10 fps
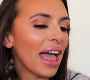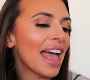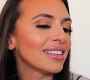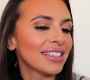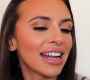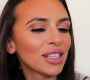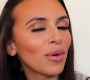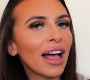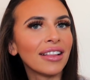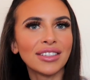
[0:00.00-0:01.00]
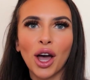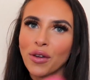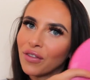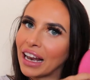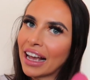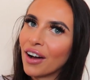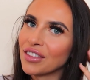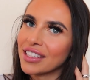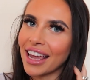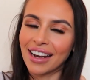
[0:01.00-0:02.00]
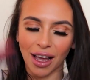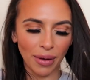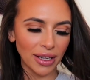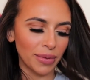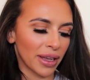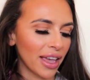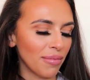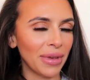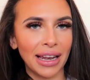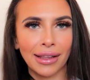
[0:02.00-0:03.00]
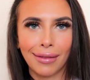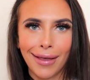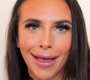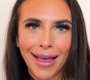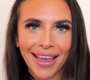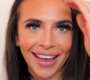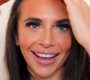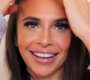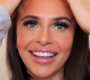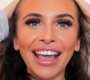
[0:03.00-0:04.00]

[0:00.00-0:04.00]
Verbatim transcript: My hair's dead as well. So hopefully after date night, my husband can give me a little haircut.